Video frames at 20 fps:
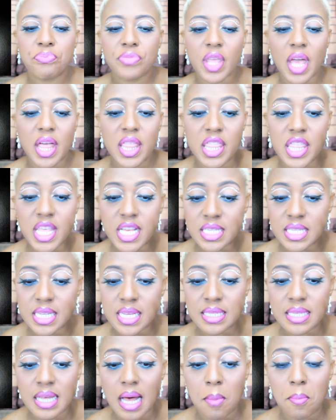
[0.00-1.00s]
This
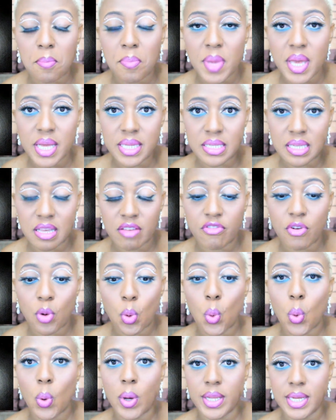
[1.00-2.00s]
is amazing for
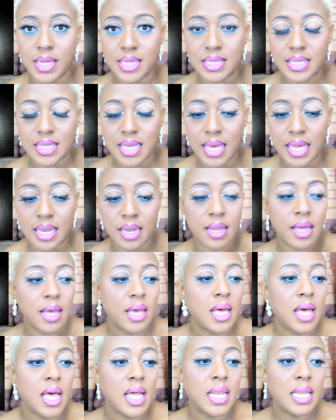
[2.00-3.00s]
oily skin.
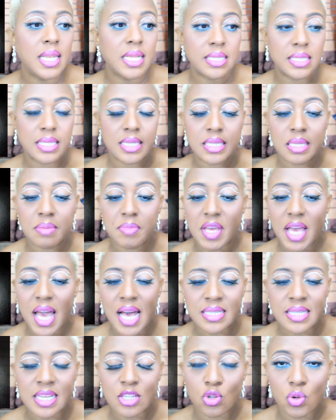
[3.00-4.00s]
Listen to me,
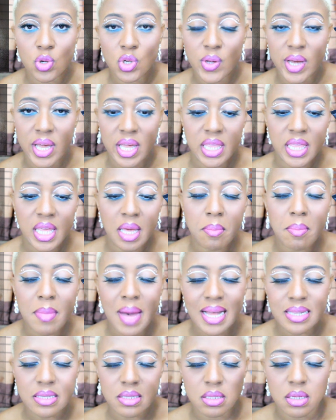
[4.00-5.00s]
as I told you, anything
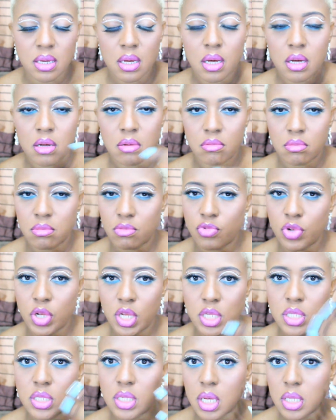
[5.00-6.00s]
matte really
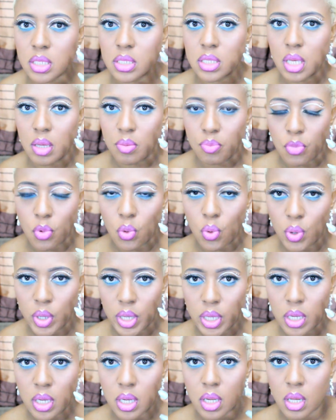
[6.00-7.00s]
does keep
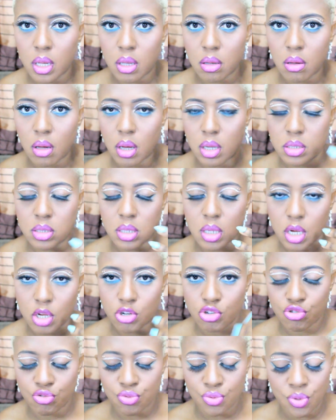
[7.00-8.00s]
oil under
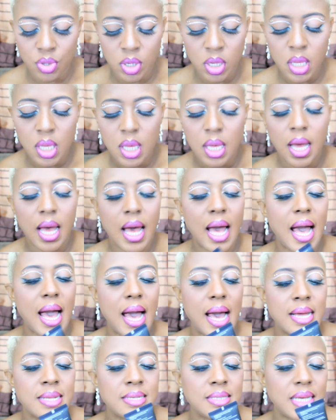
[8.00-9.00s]
control,
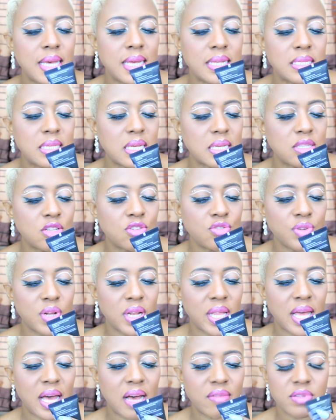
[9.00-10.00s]
and it doesn't
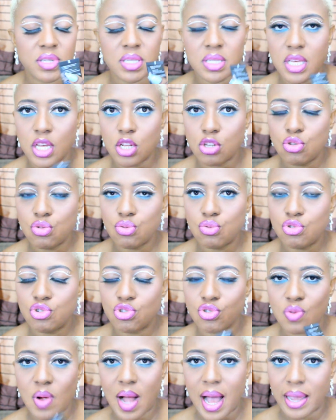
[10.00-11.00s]
really have the skin too
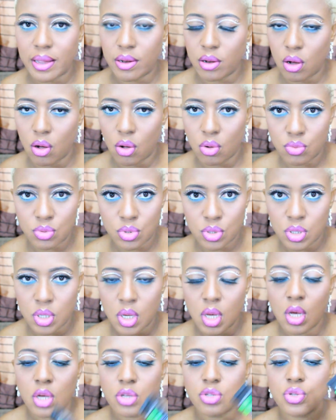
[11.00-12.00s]
dried out.
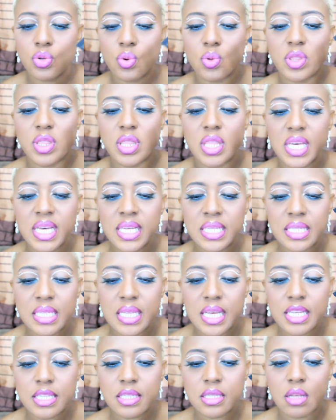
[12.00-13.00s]
So this
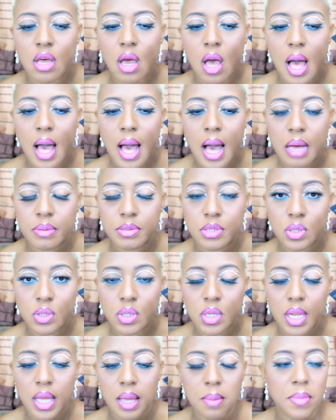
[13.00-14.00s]
is
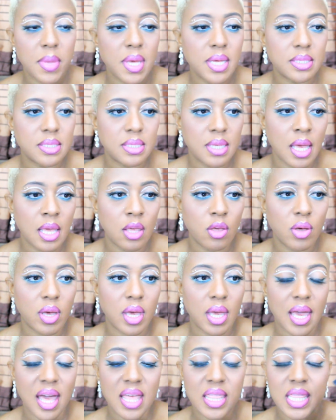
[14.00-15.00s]
absolutely amazing. You
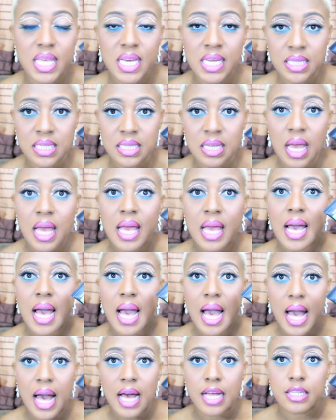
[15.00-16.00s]
can get this
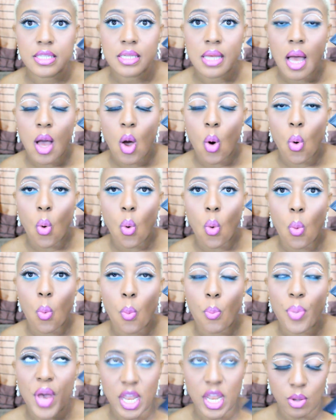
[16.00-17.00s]
at
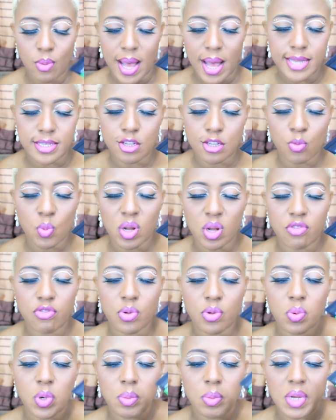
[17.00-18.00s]
Pennywise, not Wonderful
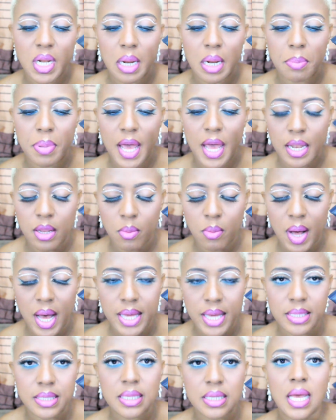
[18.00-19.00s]
World, but at
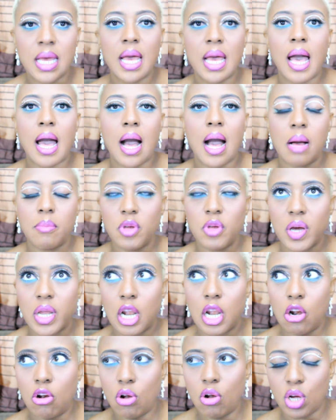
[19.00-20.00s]
Pennywise. You get a
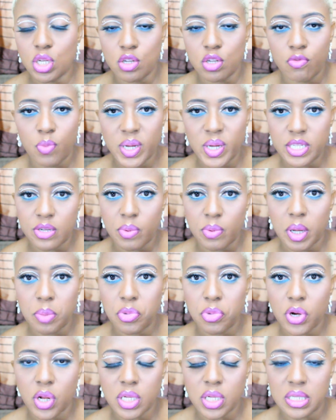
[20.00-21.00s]
lot of Wet n Wild
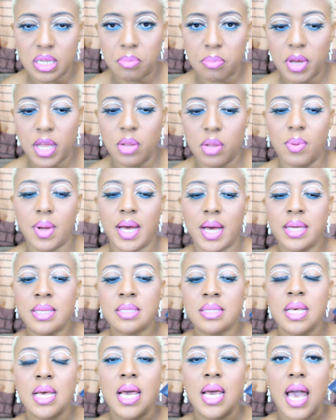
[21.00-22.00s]
products at Pennywise,
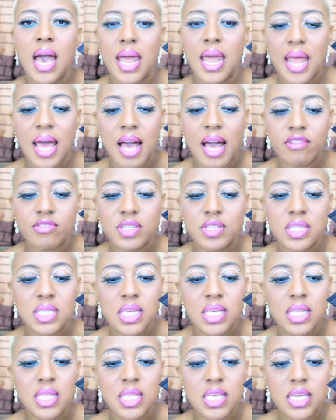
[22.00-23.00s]
and I have to
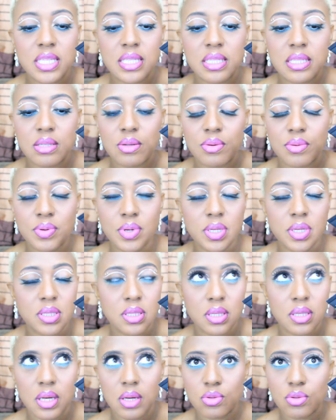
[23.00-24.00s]
say this
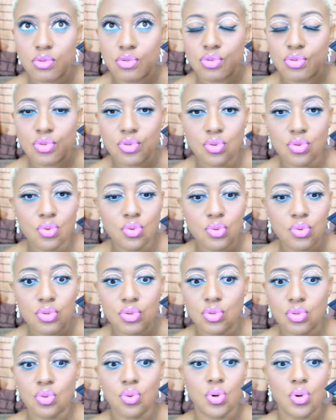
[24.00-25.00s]
works
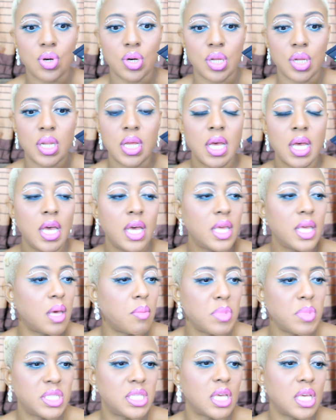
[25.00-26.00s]
so good. You're
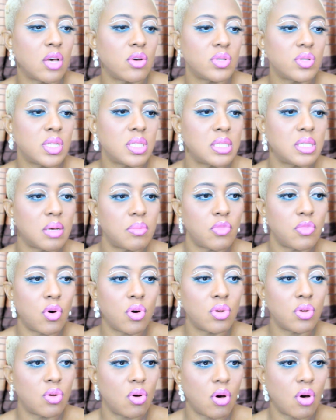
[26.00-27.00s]
missing out
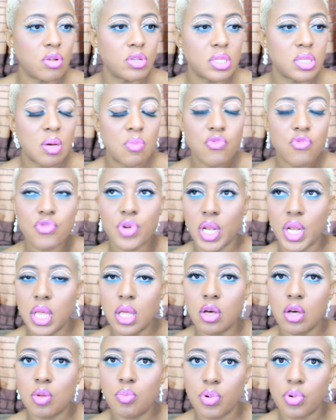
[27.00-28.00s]
on some really
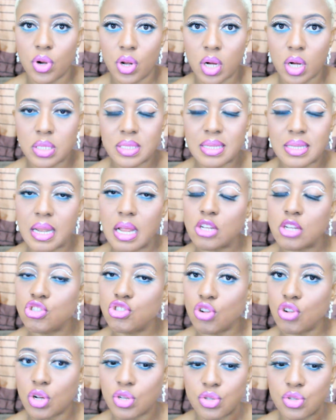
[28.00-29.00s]
good products that are
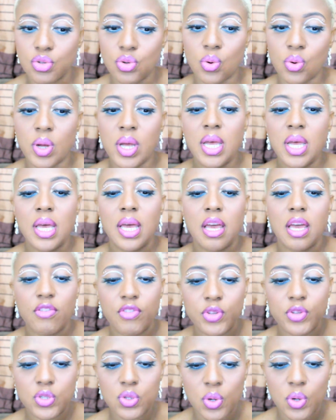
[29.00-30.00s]
drugstore. If
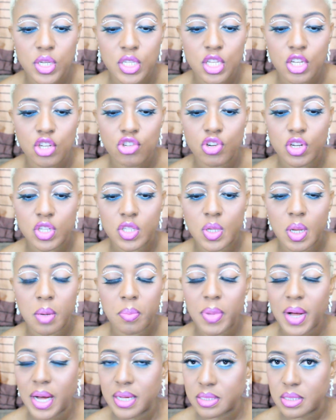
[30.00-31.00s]
you saw this in the drugstore and
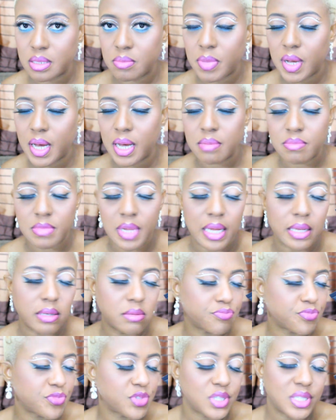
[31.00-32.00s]
passed it by, I'm like,
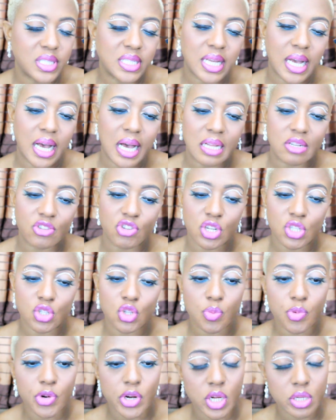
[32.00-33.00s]
nah,
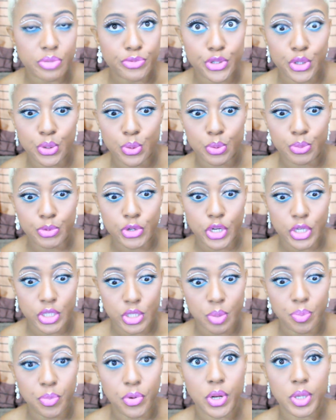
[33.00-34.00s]
drugstore product, no,
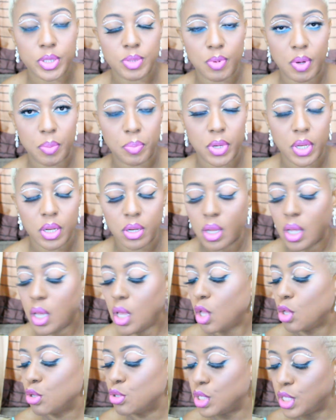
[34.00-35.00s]
drugstore products popping.
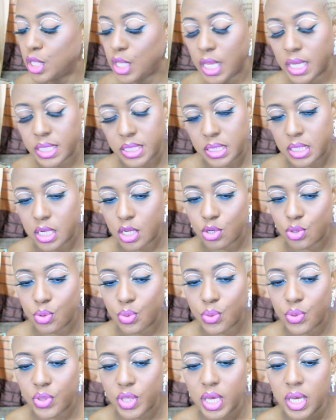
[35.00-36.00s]
Let's not
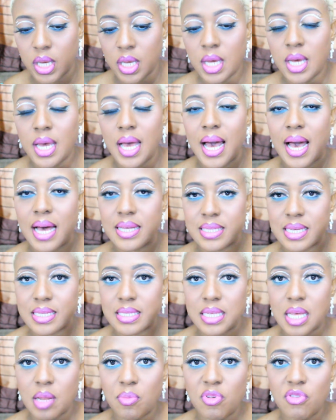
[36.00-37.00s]
go there. As I
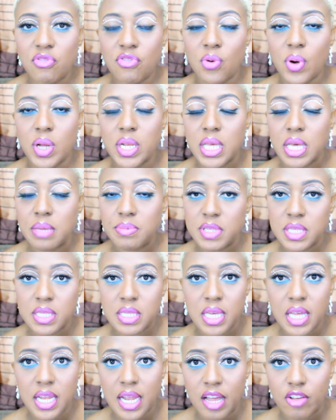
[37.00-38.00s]
said before, it keeps the
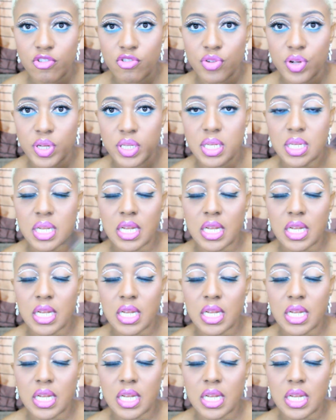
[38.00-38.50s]
skin hydrated.